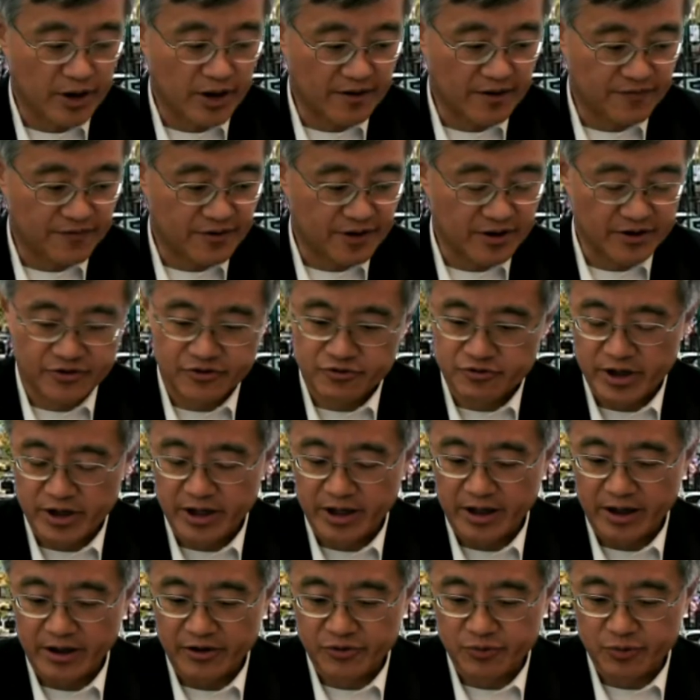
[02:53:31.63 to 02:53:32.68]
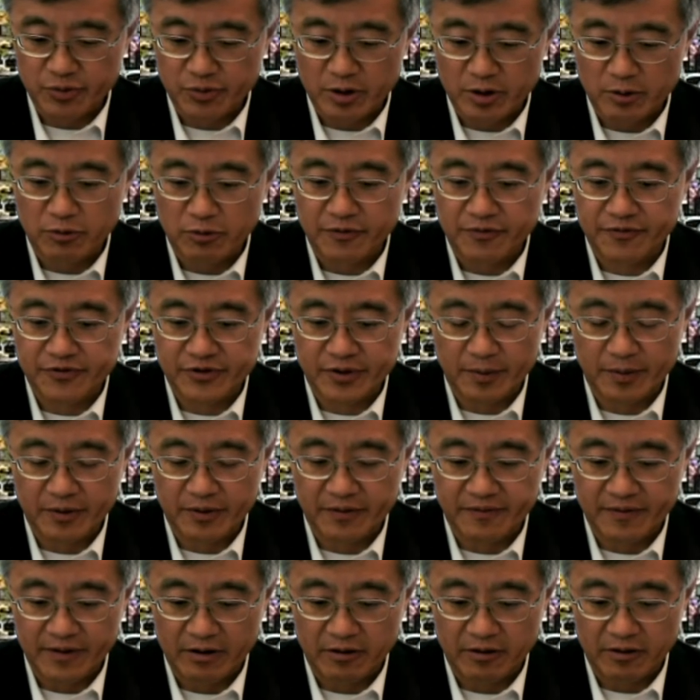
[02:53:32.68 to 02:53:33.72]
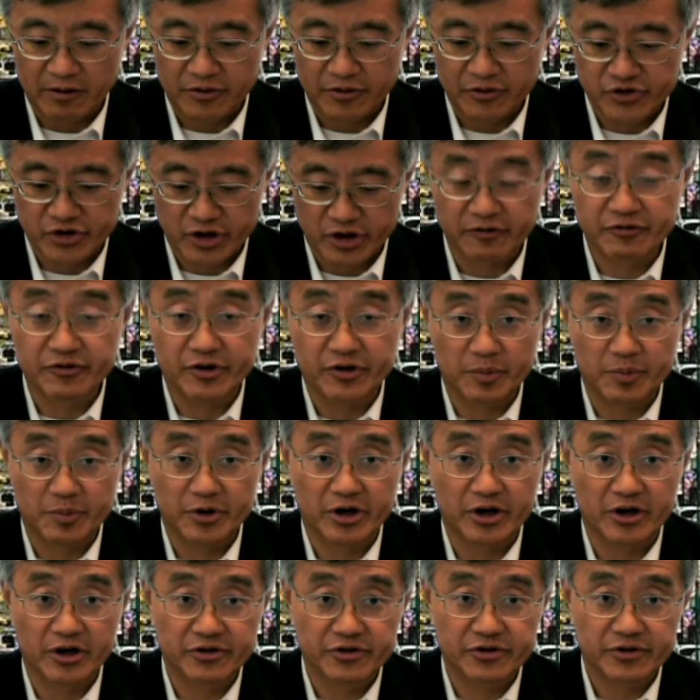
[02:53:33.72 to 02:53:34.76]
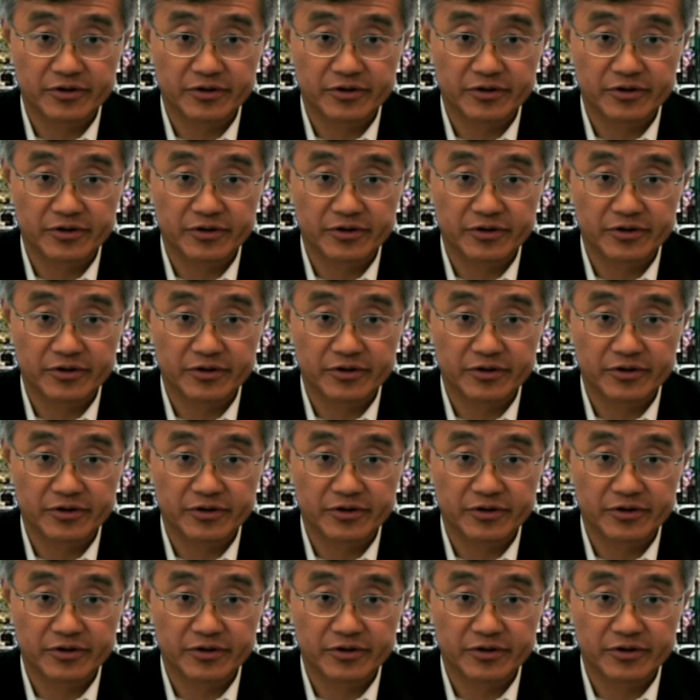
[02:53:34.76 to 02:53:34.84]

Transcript: that training as well with some of our sheriff deputies?